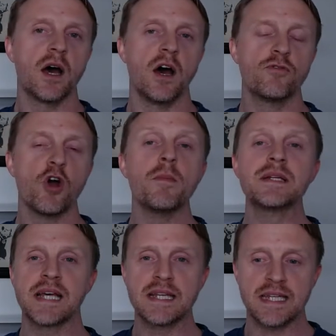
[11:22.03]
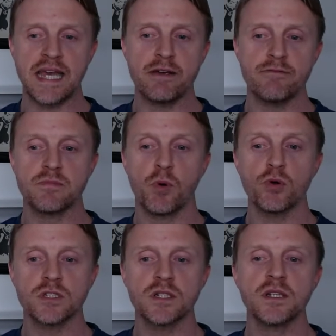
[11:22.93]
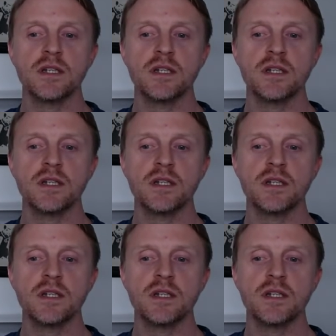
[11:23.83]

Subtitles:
commentator here is important,